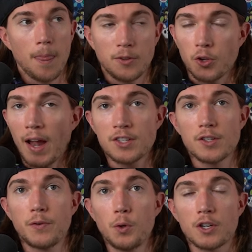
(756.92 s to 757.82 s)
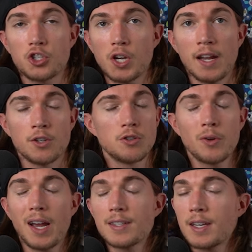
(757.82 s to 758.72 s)
So that's the full exchange. You
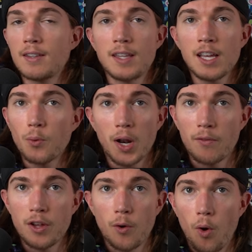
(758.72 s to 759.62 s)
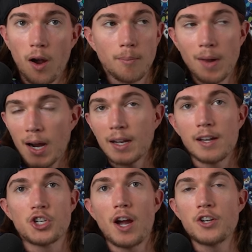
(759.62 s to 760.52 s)
guys can think whatever you want. I'm not going to
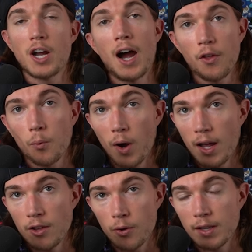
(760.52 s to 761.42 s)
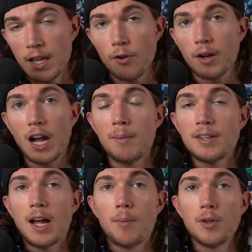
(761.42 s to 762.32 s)
judge you either way. You can leave your
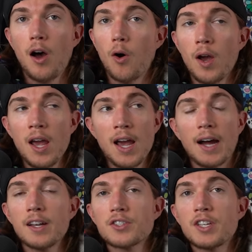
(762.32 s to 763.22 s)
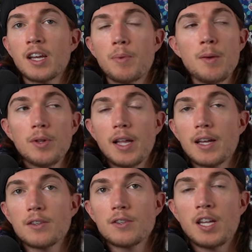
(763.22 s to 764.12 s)
comment down below. I just think people
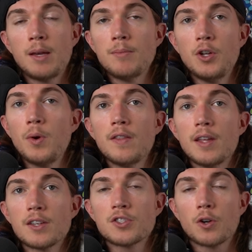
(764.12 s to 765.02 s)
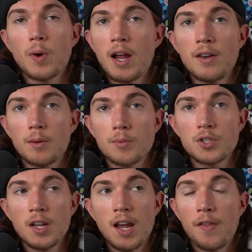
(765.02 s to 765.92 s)
like Tim doing this to
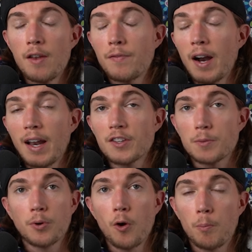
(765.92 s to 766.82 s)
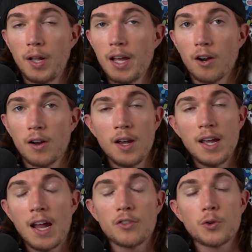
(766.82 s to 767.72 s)
randoms and then finding out it's a pro player
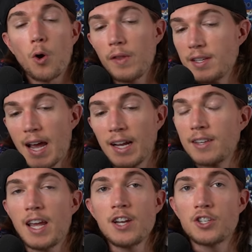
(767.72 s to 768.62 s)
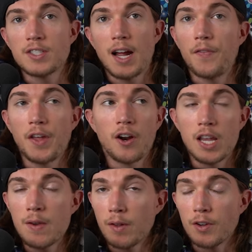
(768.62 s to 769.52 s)
and throwing these accusations out there,
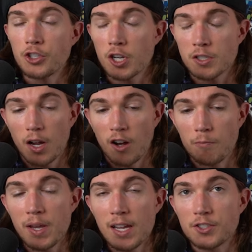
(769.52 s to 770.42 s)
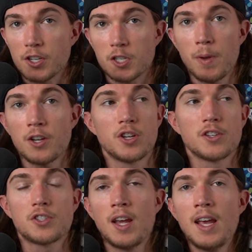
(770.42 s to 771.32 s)
even if it's just of being
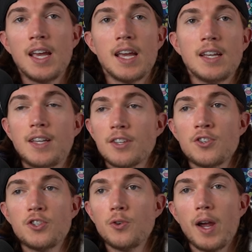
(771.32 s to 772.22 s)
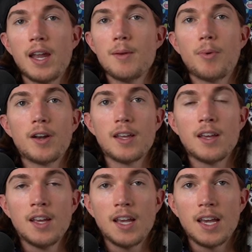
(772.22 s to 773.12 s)
suspicious, it doesn't do anybody
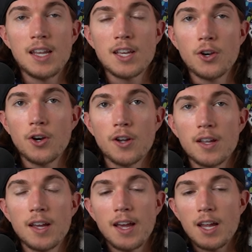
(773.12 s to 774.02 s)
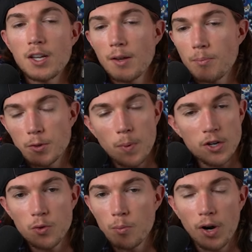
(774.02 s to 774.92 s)
any good.
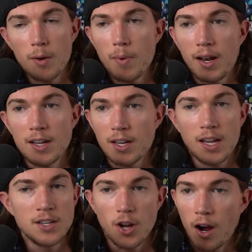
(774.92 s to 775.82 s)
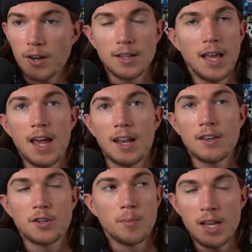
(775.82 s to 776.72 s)
Especially when Breadman has, like, he's gone to
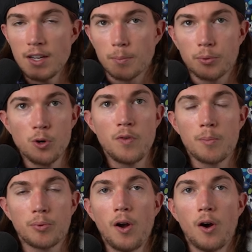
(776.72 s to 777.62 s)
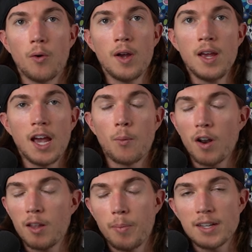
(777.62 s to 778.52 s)
LAN. To me, he's a proven pro and one
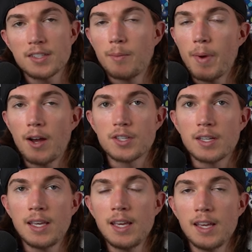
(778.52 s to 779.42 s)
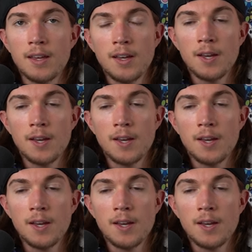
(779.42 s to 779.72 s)
of the best on mouse and key.